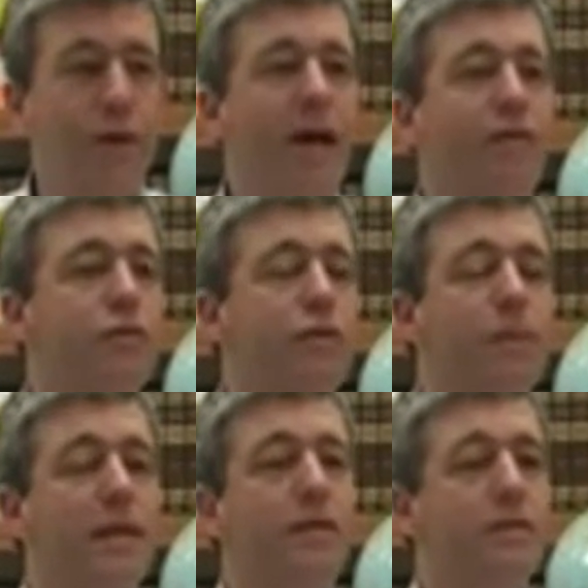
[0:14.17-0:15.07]
If you have
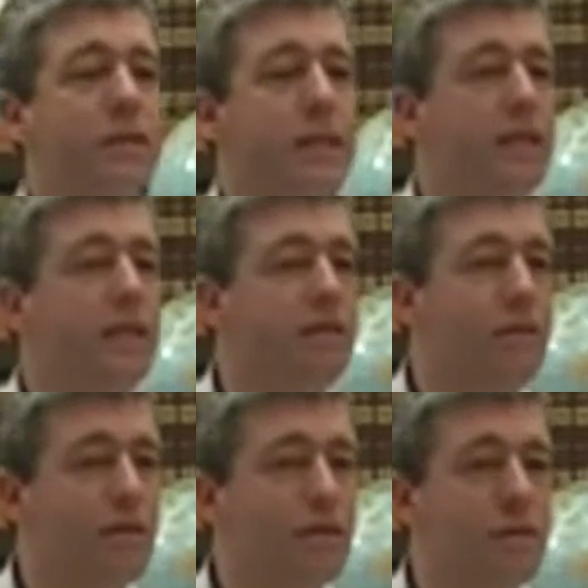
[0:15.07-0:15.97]
to appeal to
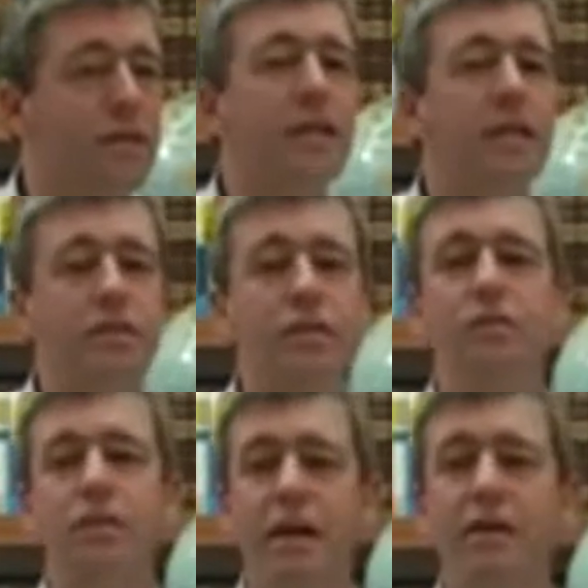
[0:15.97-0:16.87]
any of those
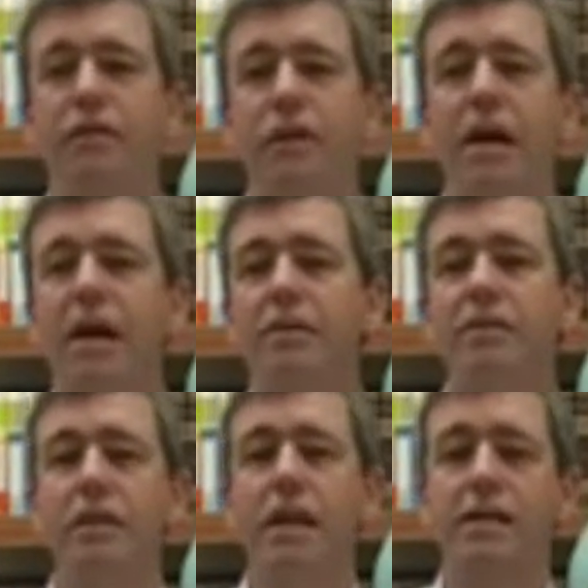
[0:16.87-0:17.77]
things, you'll never
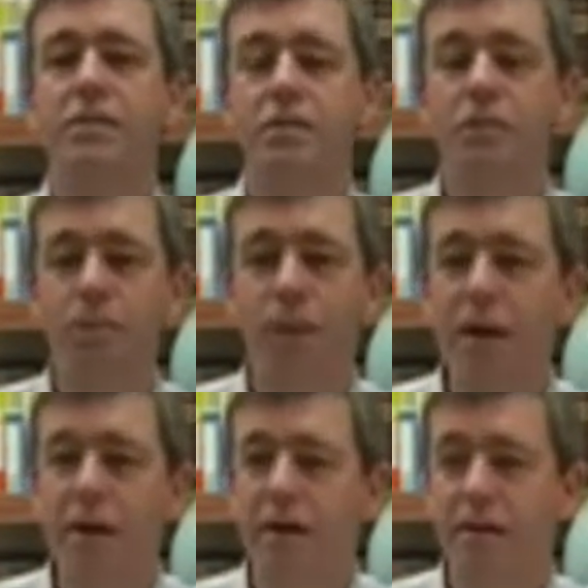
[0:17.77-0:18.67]
have an
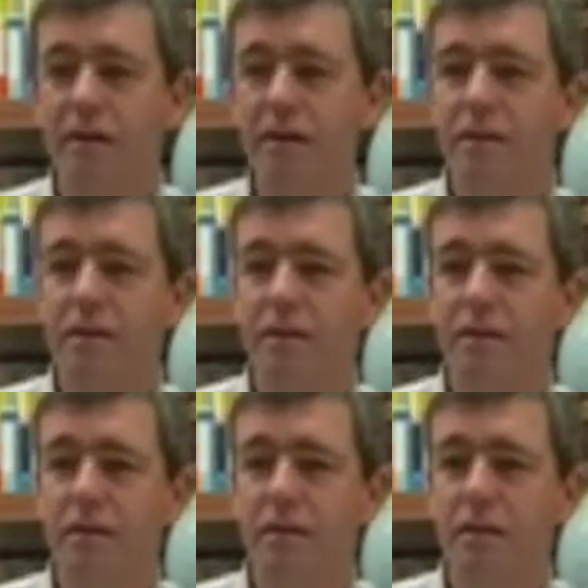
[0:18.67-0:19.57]
answered prayer.
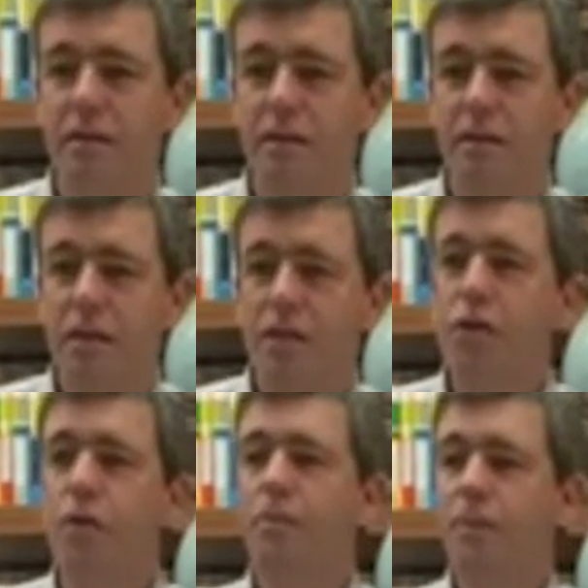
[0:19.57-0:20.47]

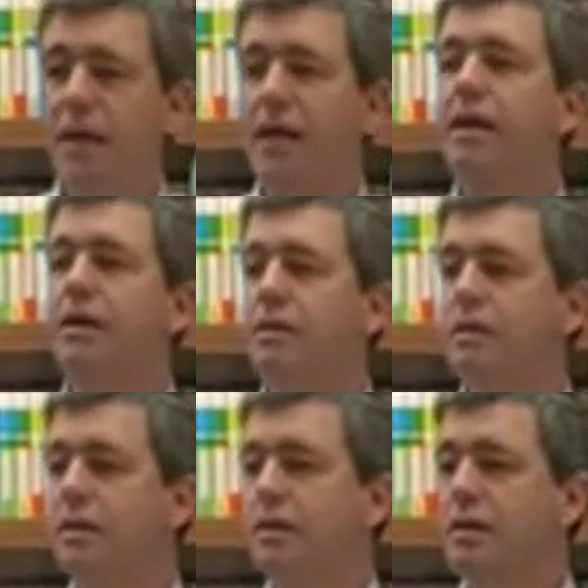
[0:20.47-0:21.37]
You
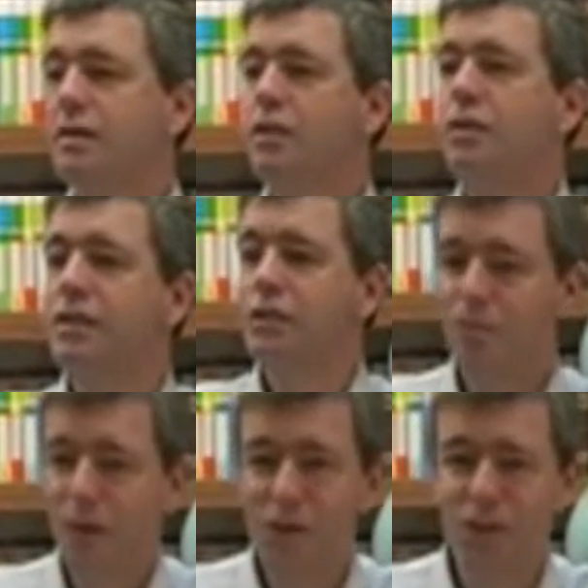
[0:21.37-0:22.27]
appeal to
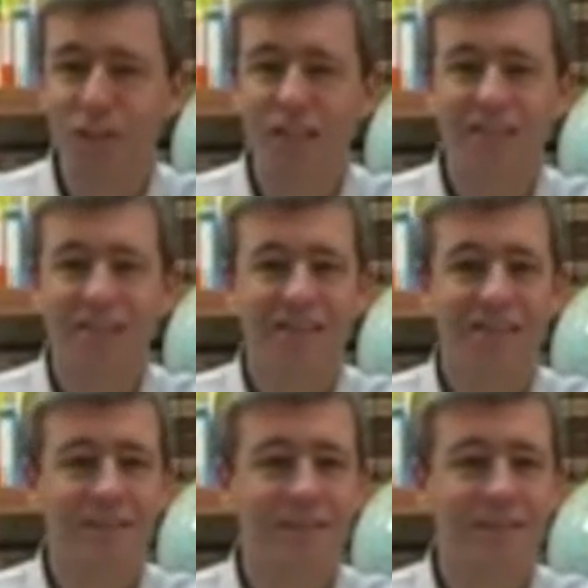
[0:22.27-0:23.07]
his mercy.